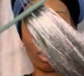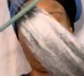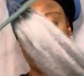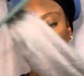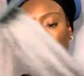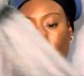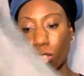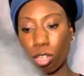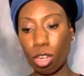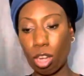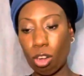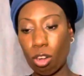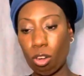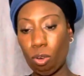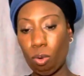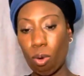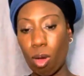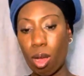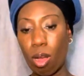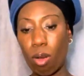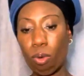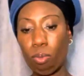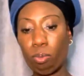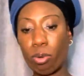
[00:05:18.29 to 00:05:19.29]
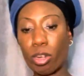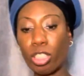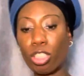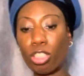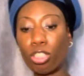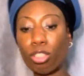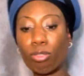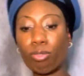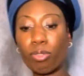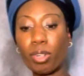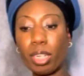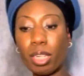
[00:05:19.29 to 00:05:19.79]
So
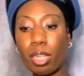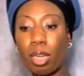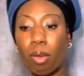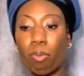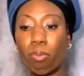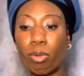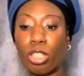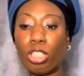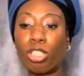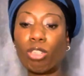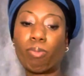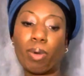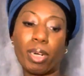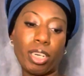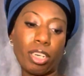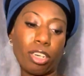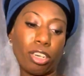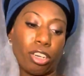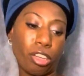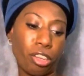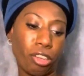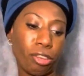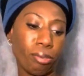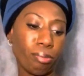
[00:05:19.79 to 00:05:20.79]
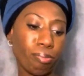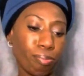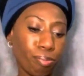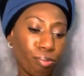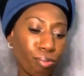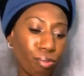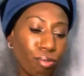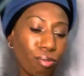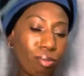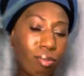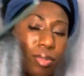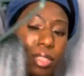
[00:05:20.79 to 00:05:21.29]
what you want to do
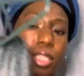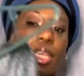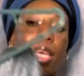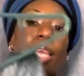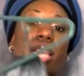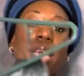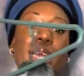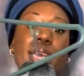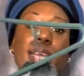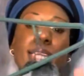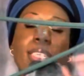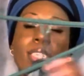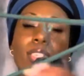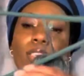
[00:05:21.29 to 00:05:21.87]
is